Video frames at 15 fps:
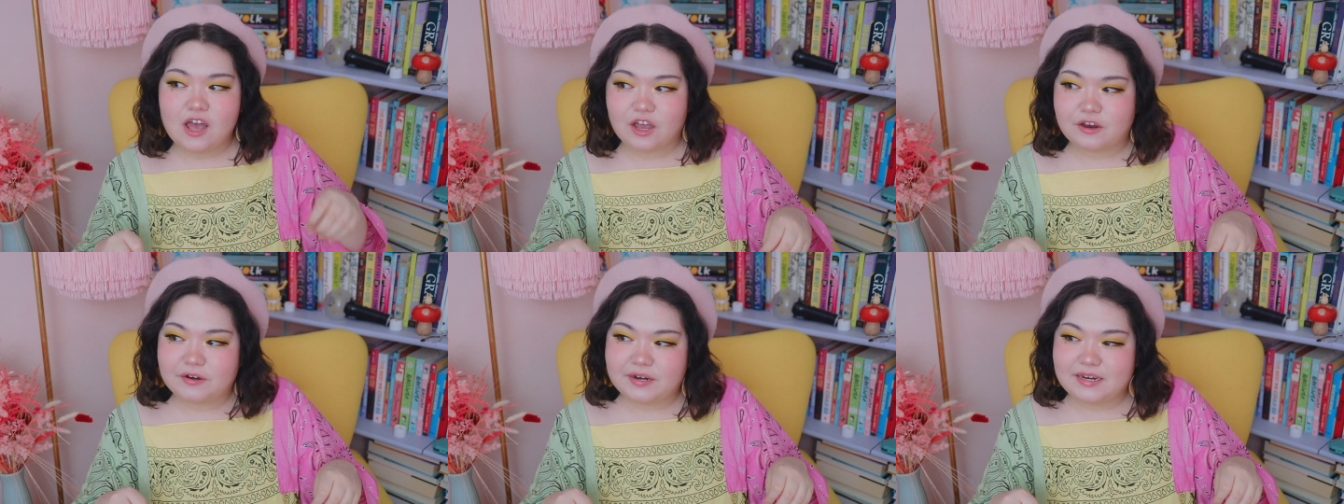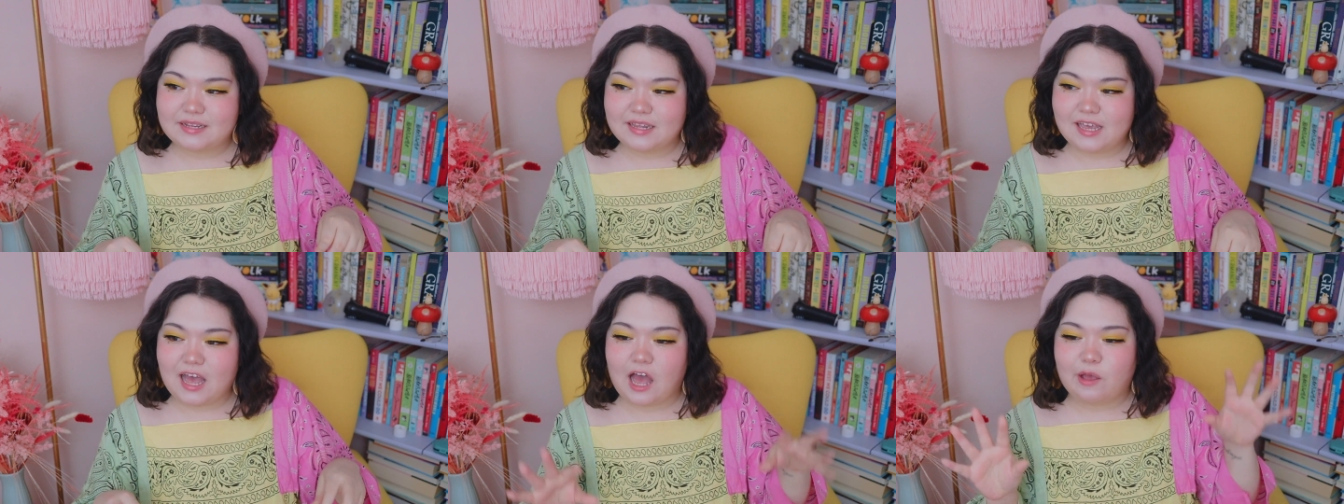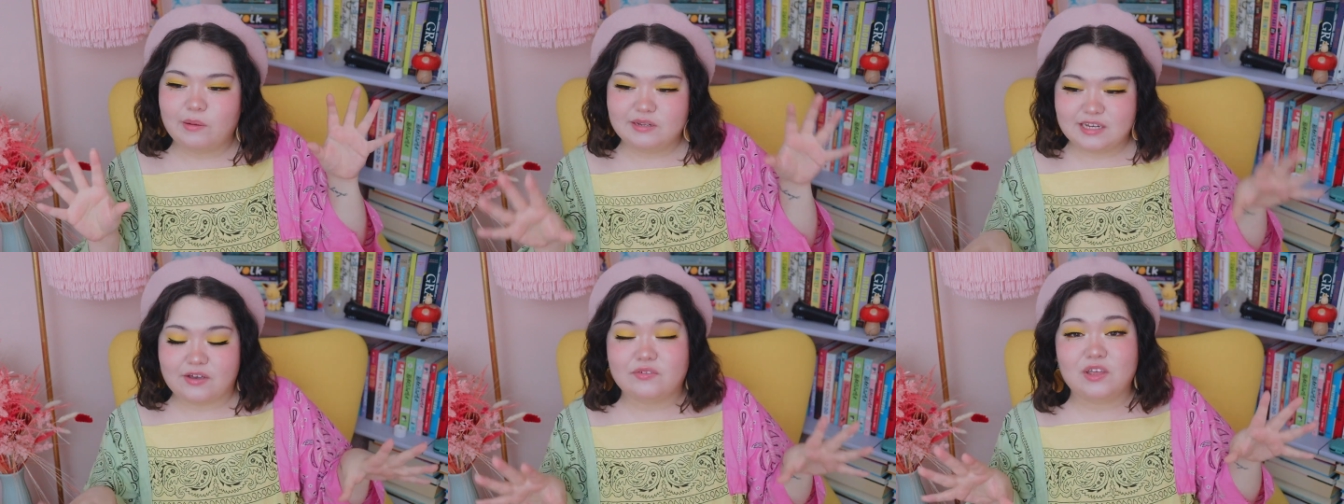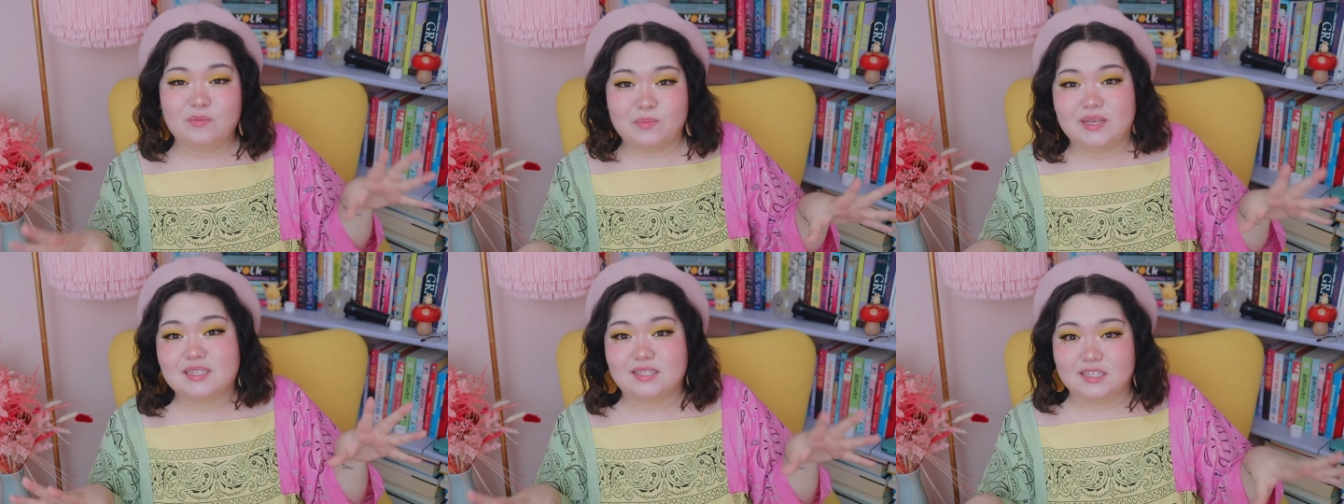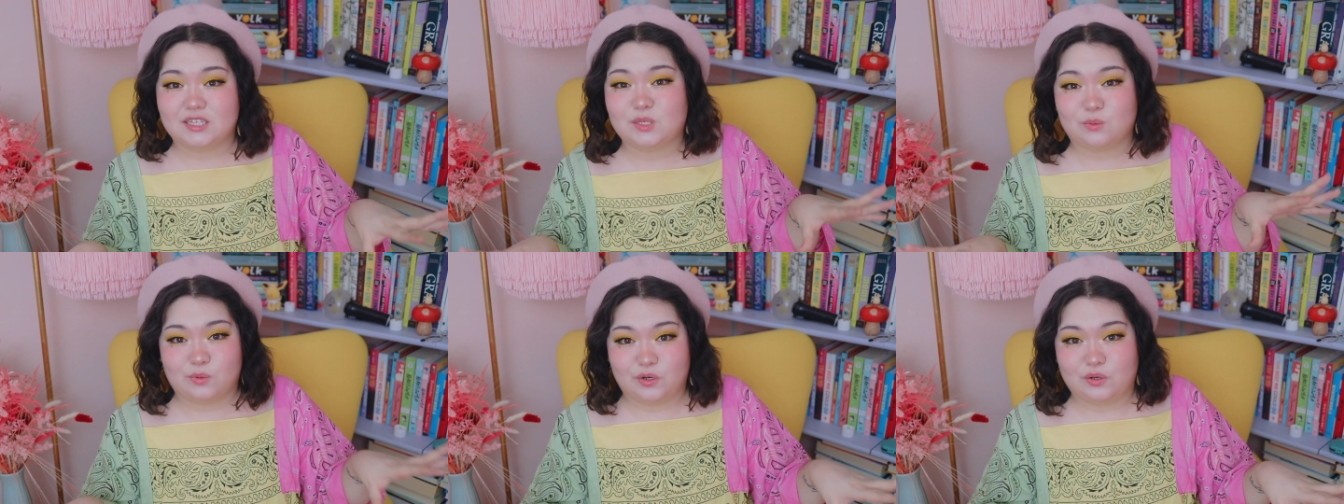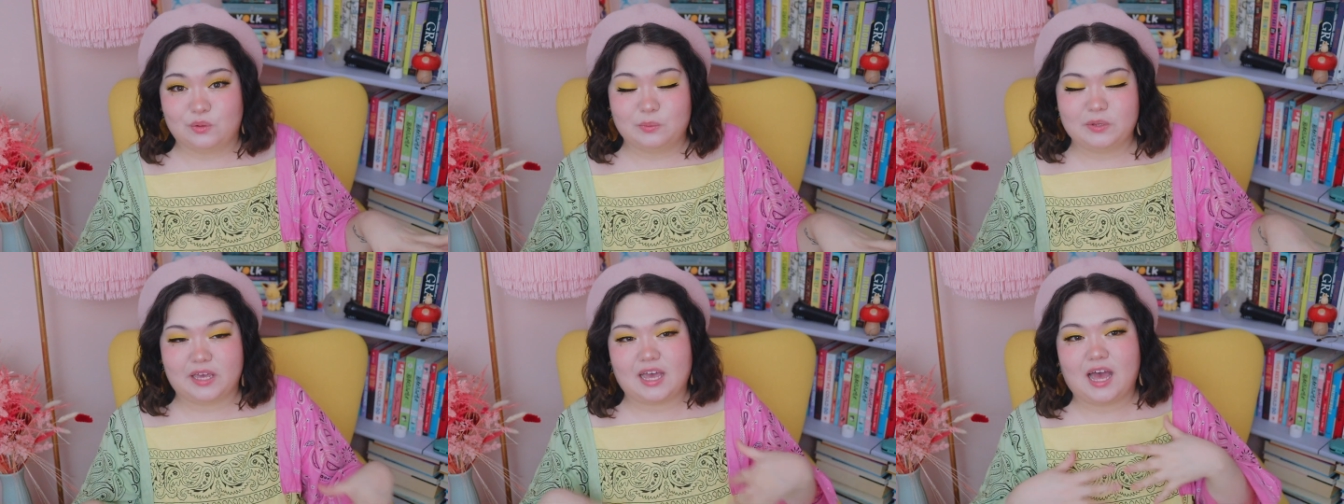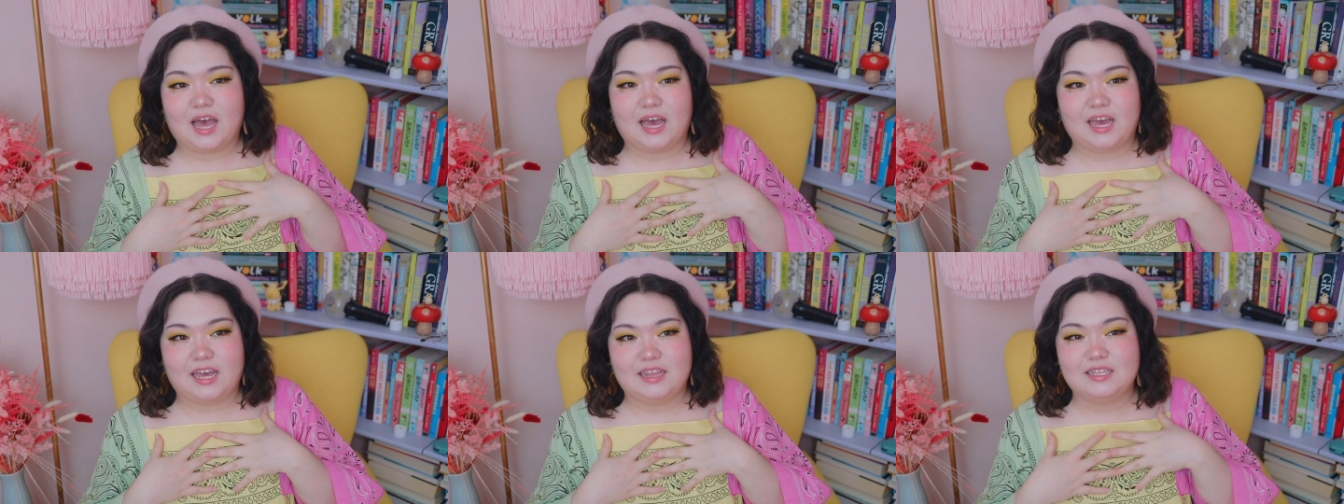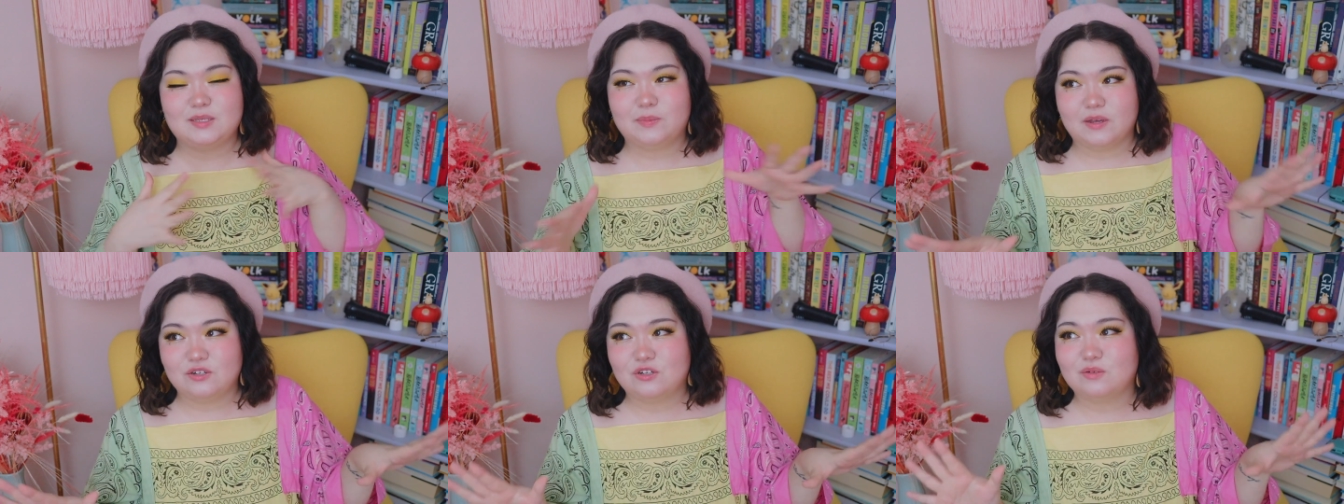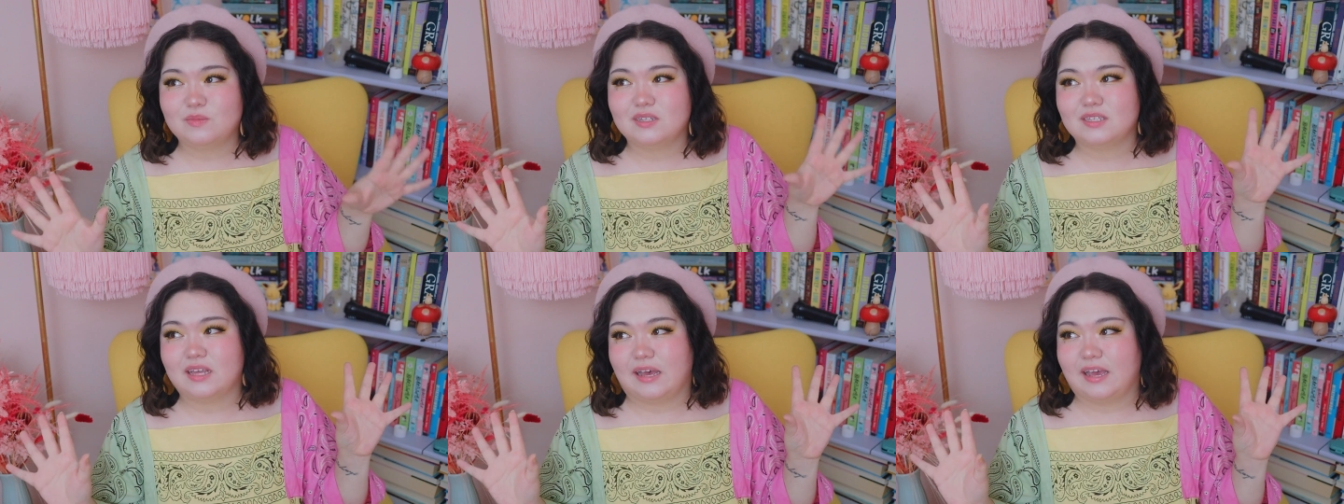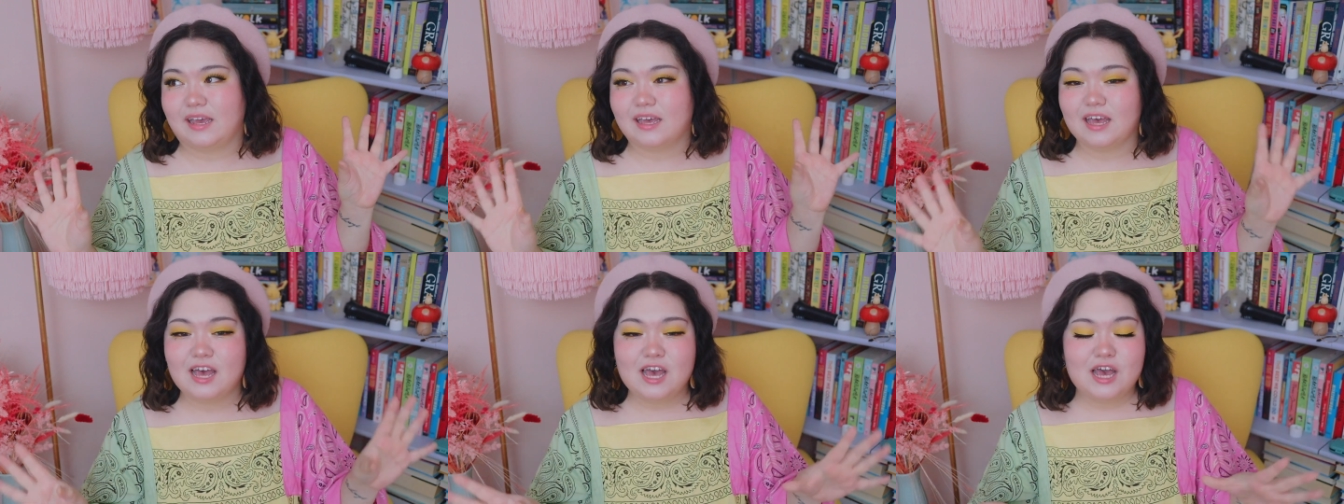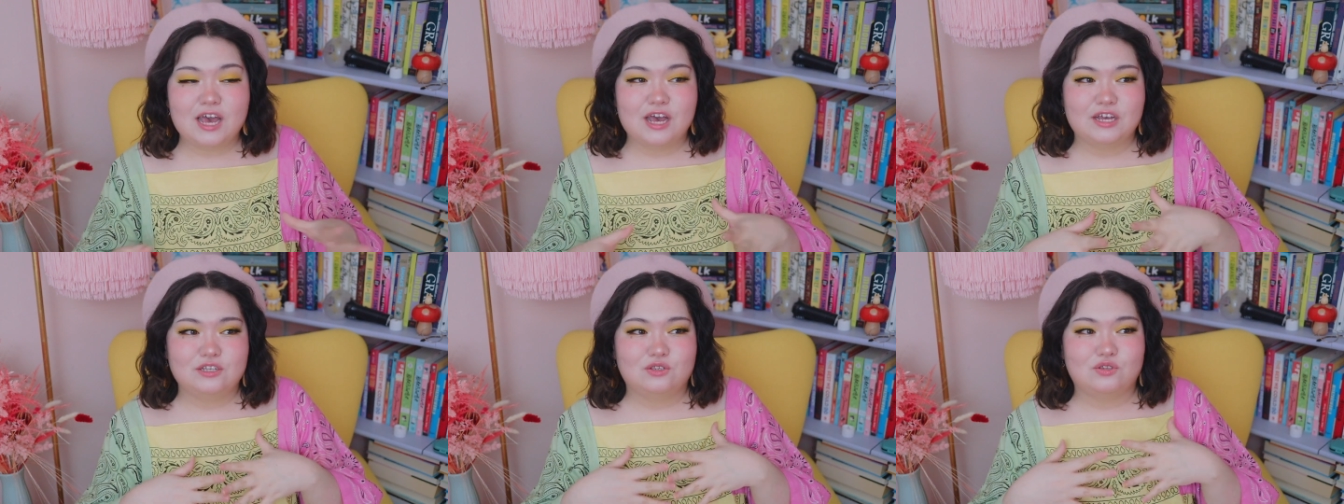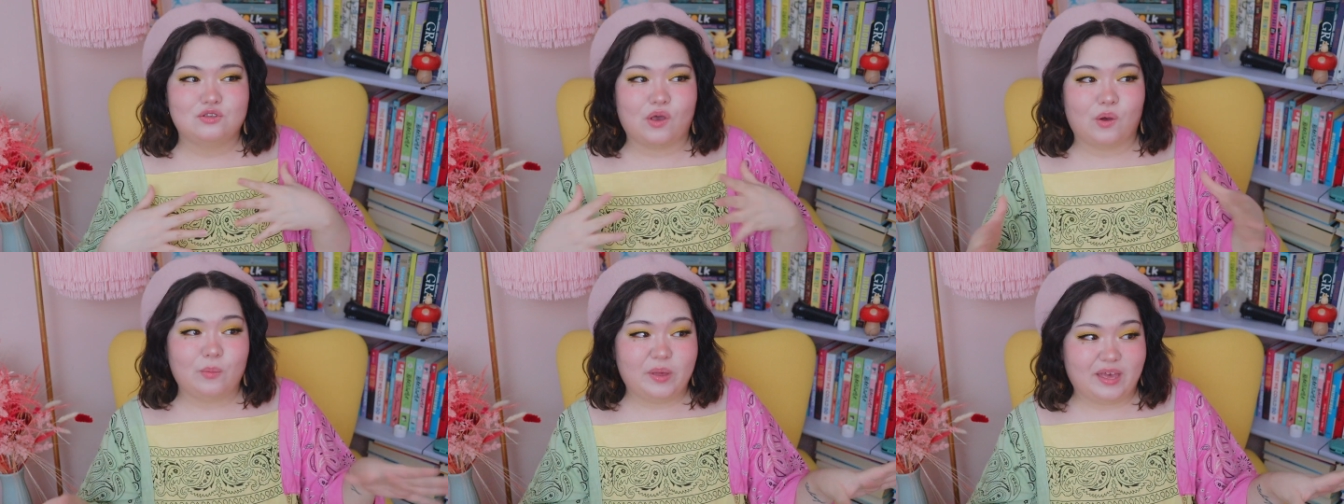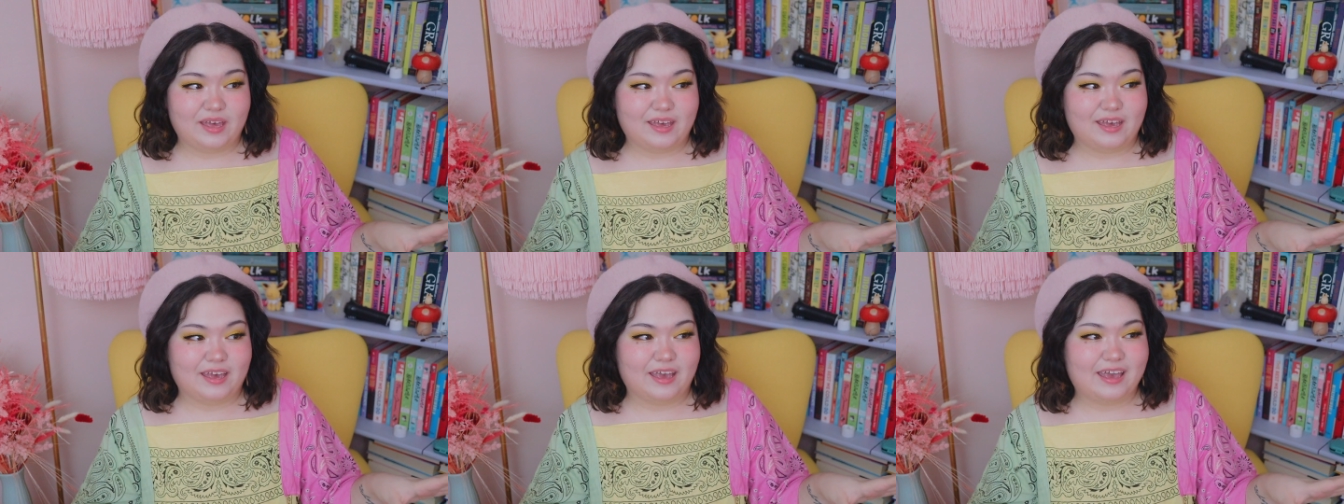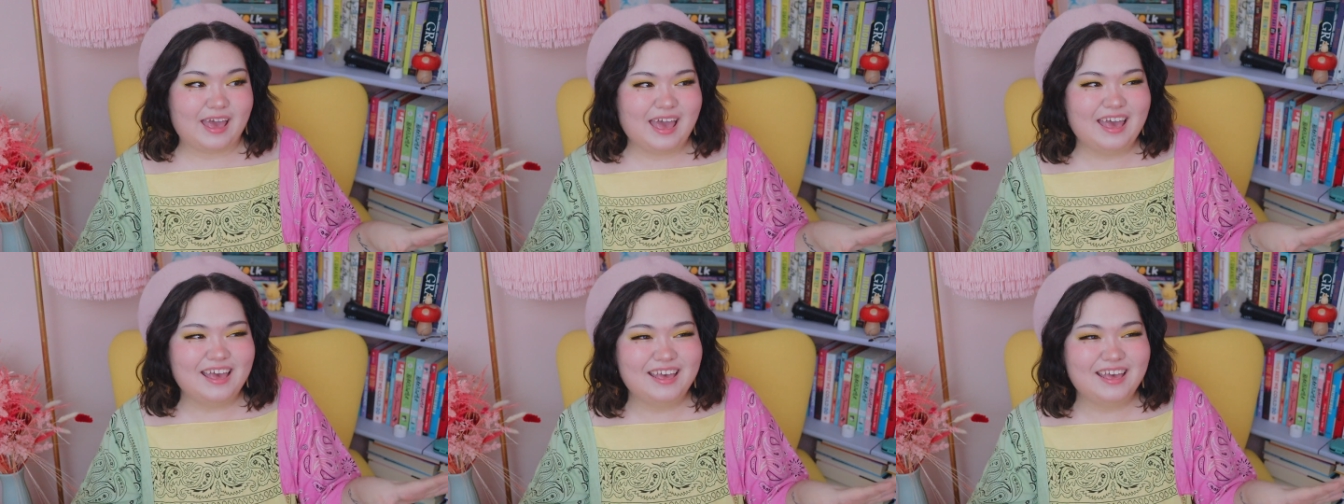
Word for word: Currently, I will definitely miss this room. Like I, this bedroom is like so big.